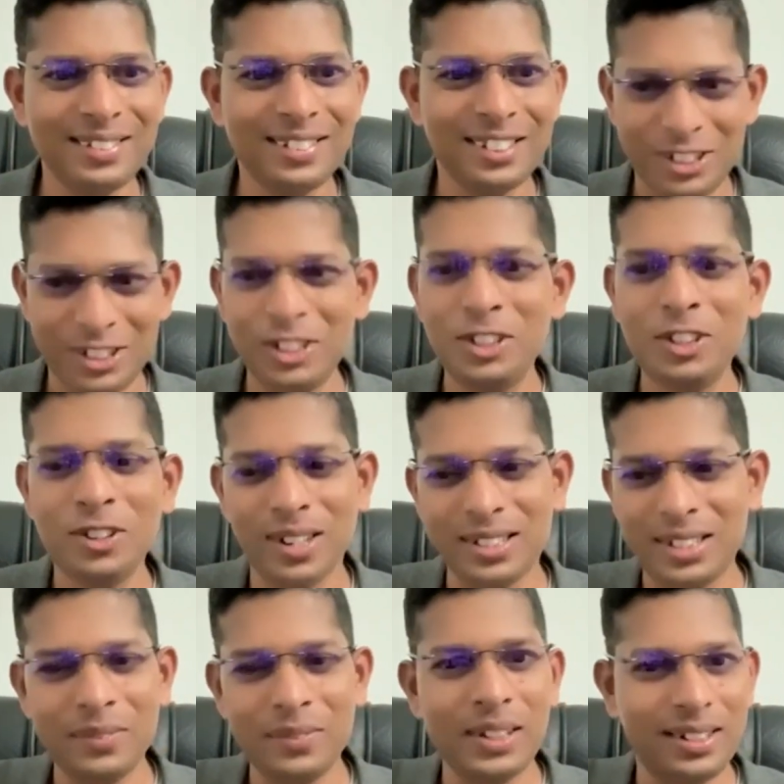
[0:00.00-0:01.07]
The
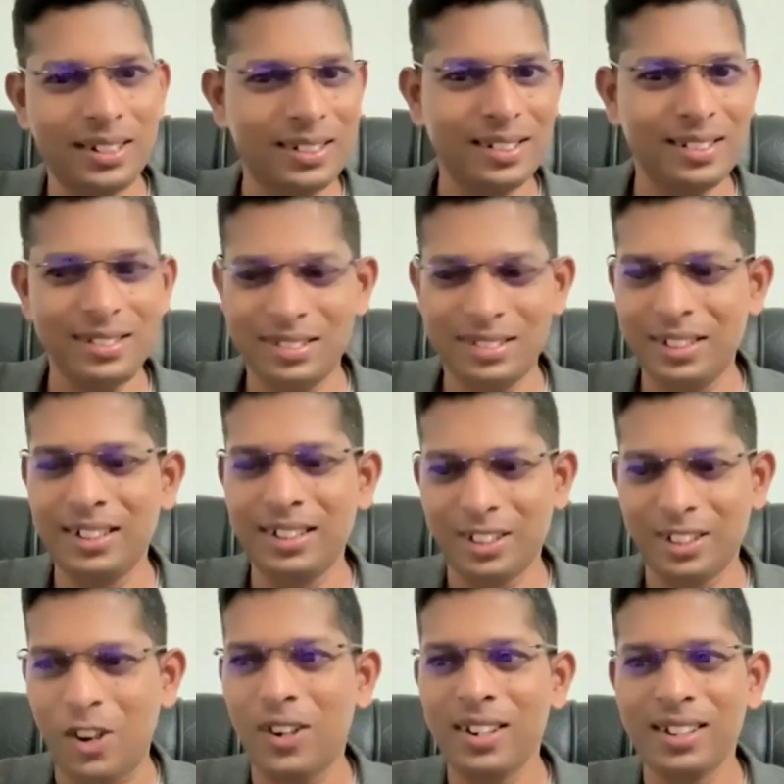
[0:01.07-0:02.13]
genealogy we
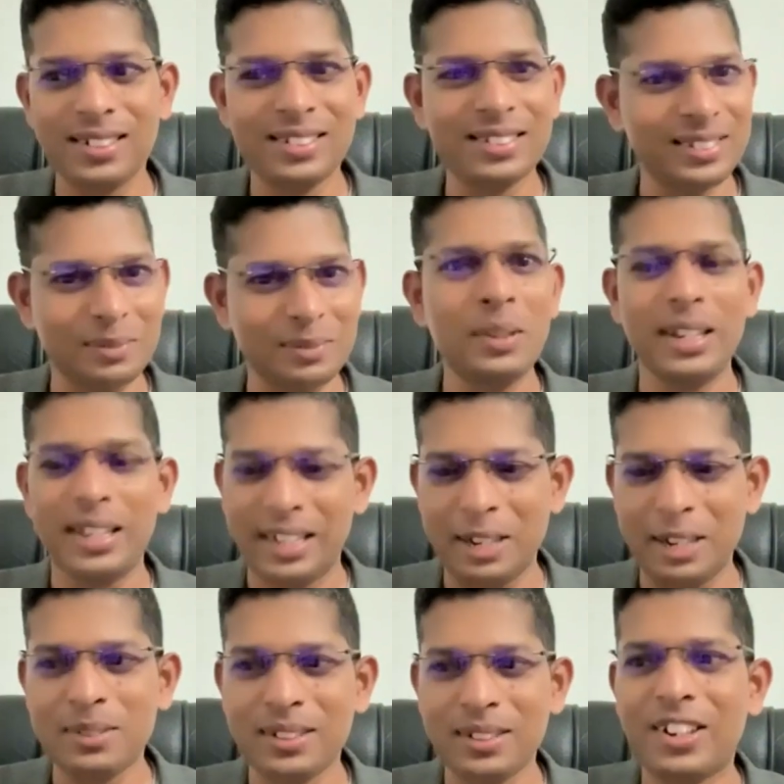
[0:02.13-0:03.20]
call, many
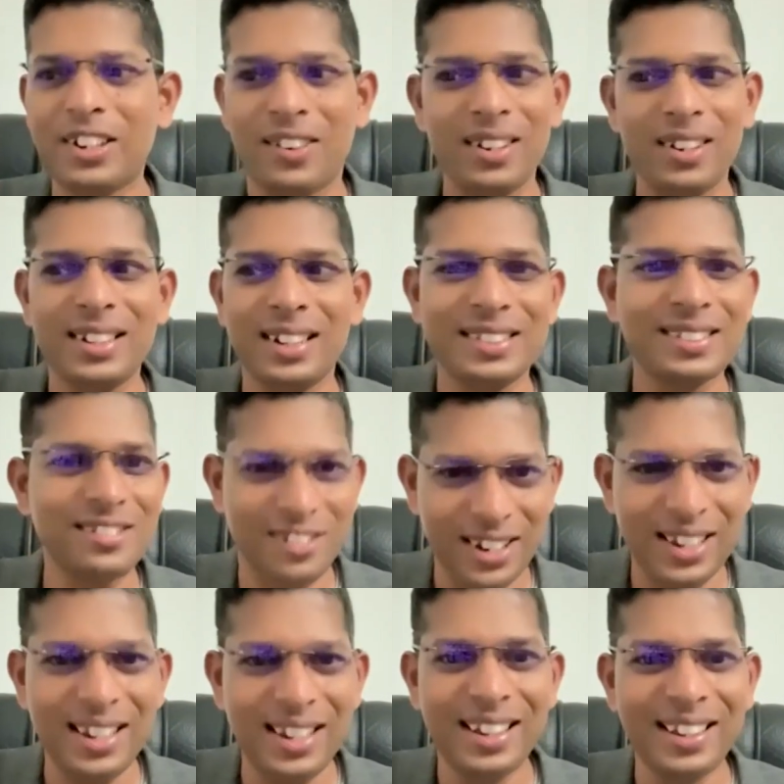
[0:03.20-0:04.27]
times we call it as
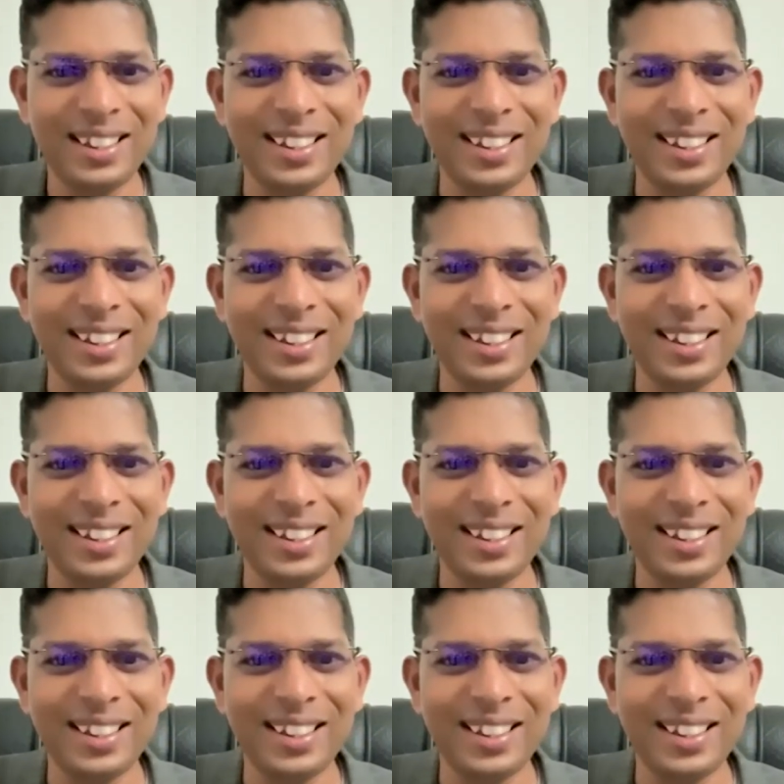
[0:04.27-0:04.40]
tree,